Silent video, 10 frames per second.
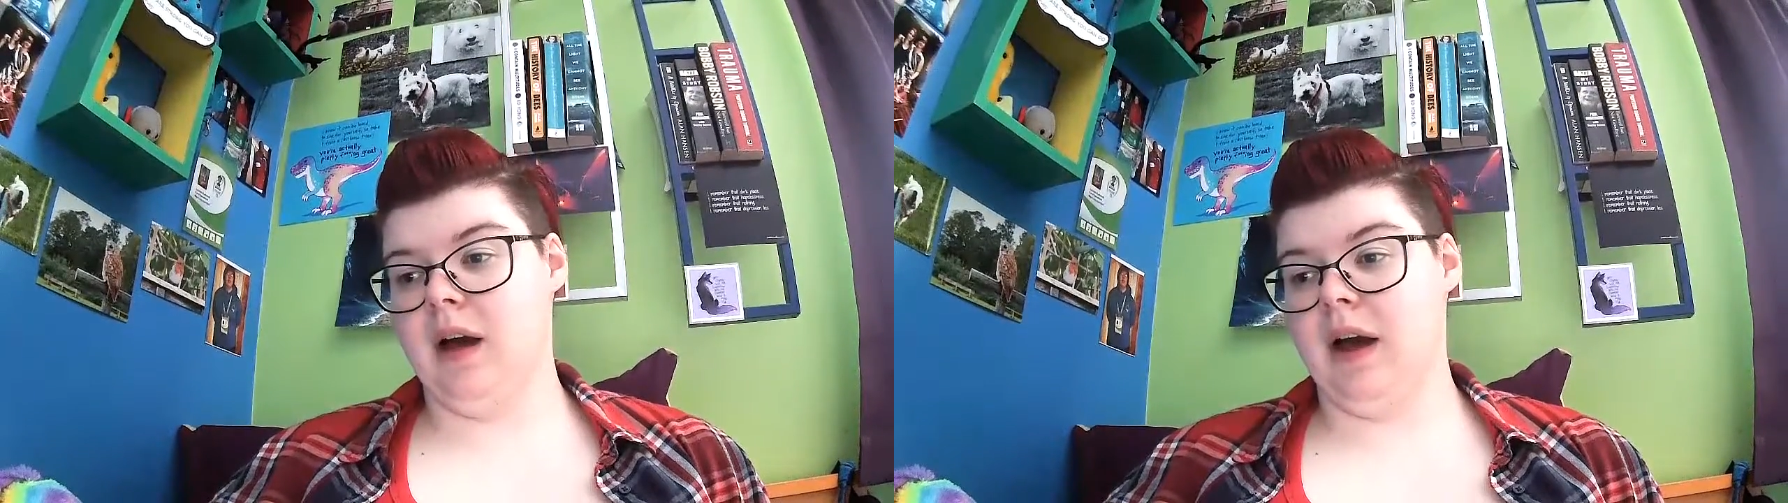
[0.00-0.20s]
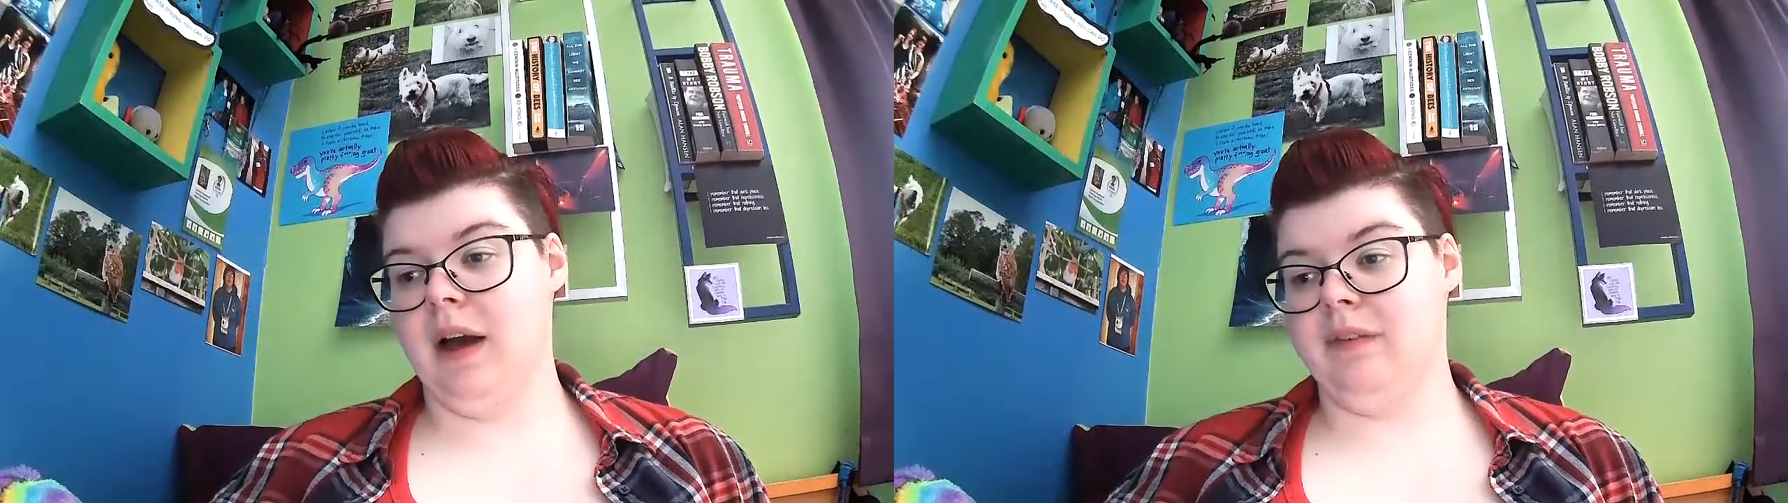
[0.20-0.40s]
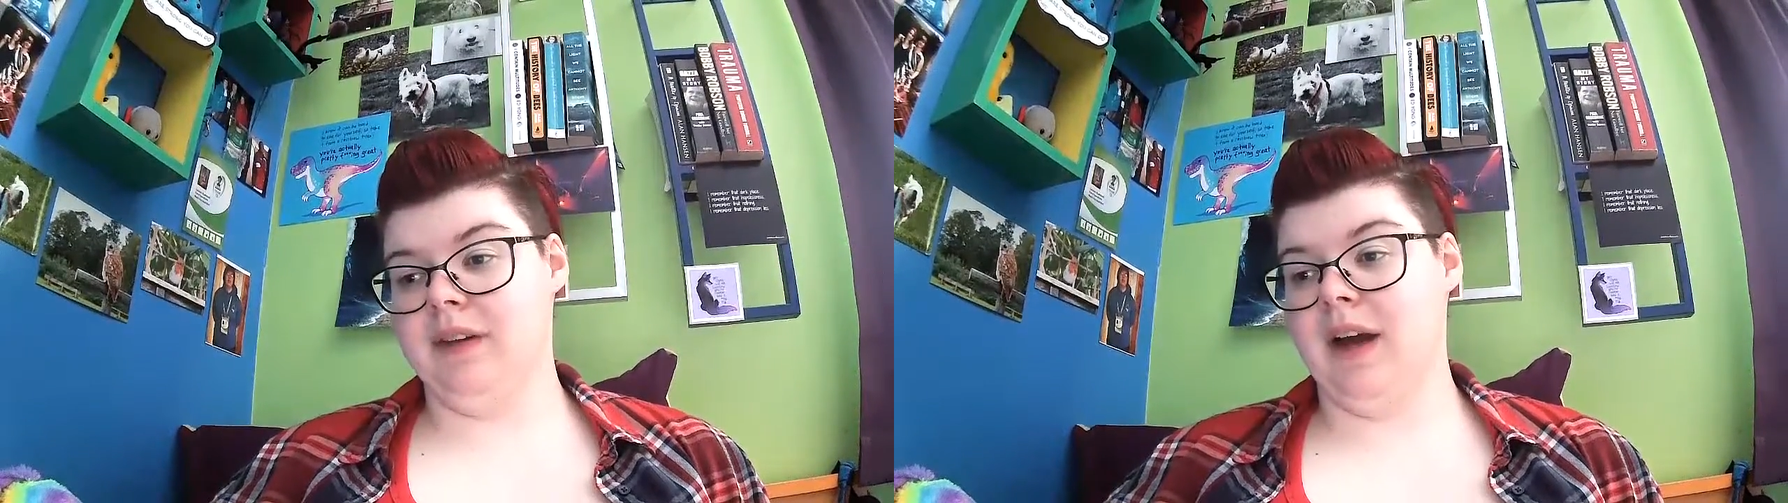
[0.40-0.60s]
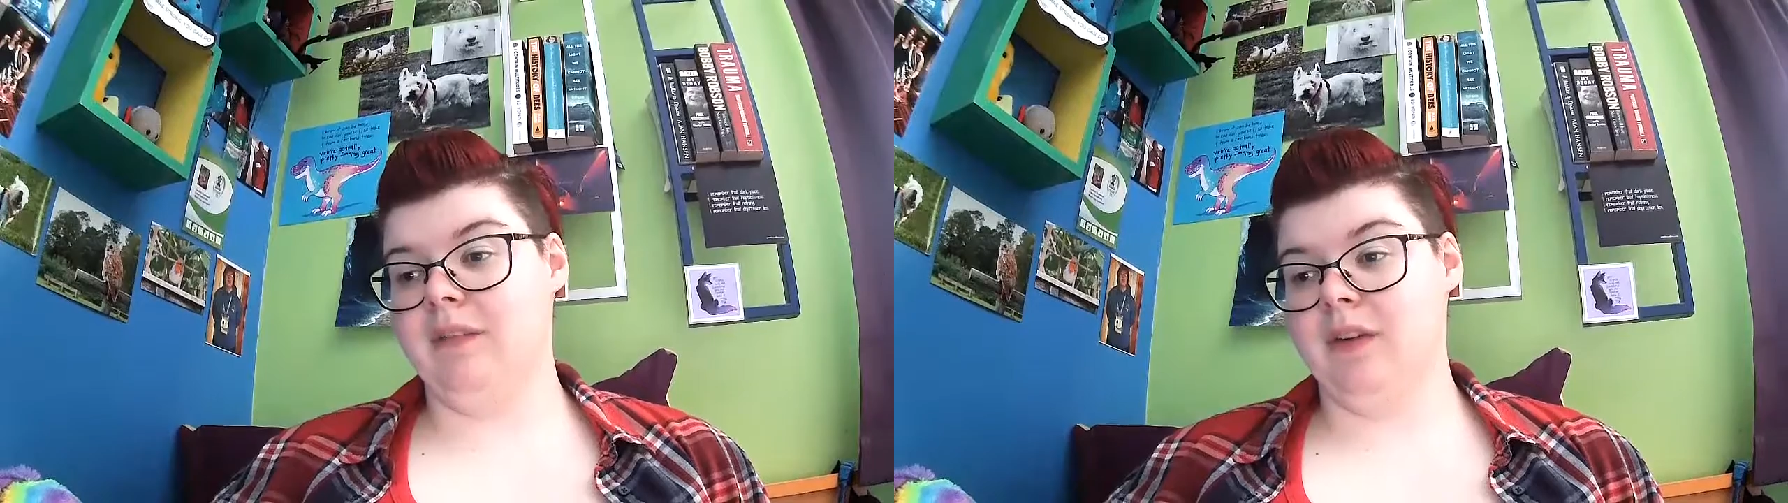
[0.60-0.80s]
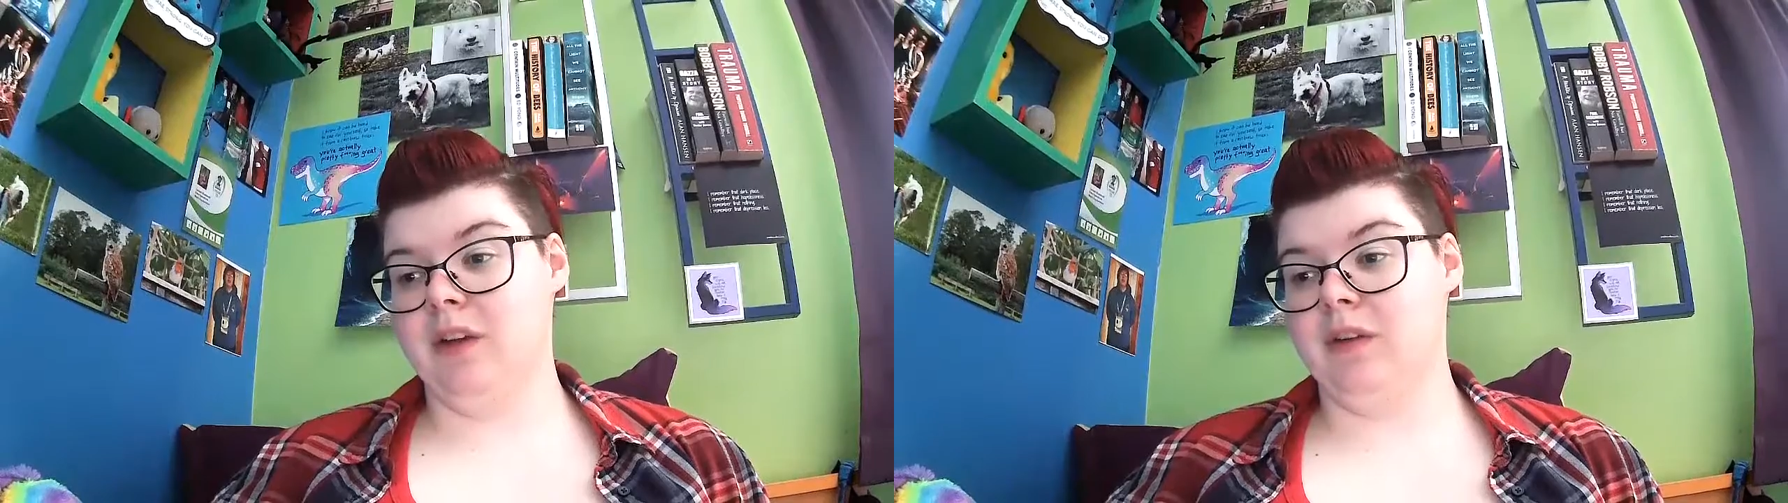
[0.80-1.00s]
I have to
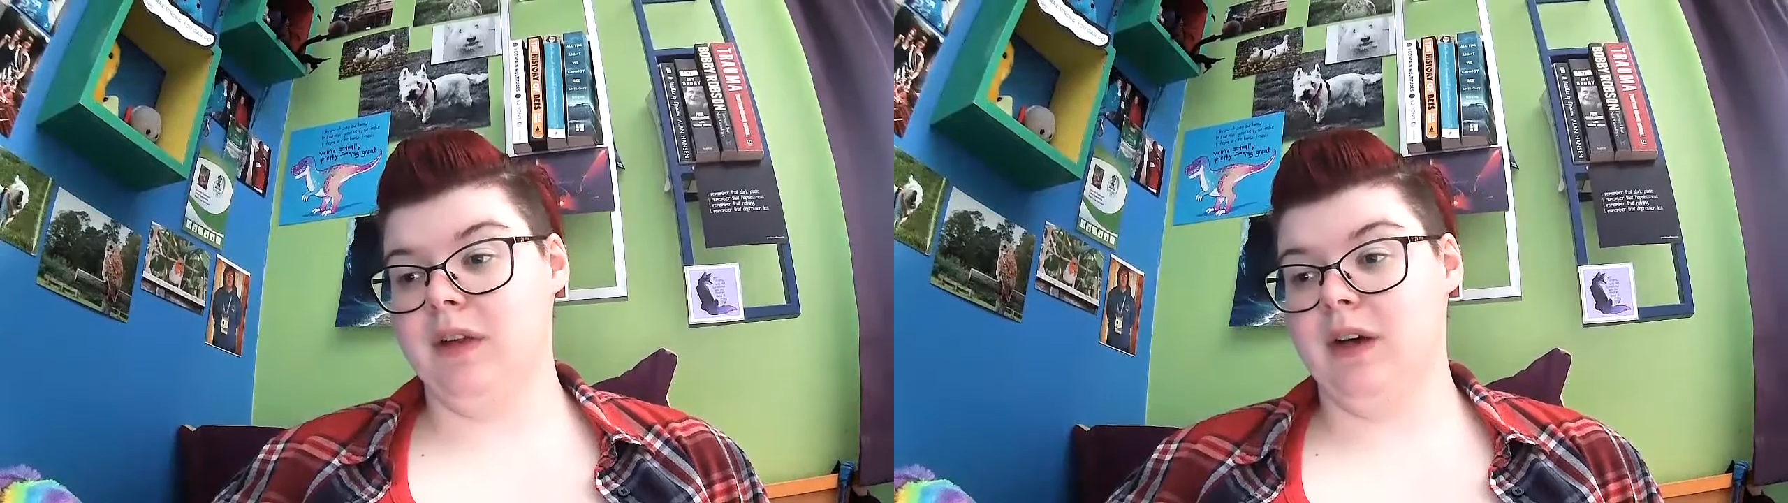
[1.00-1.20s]
calm myself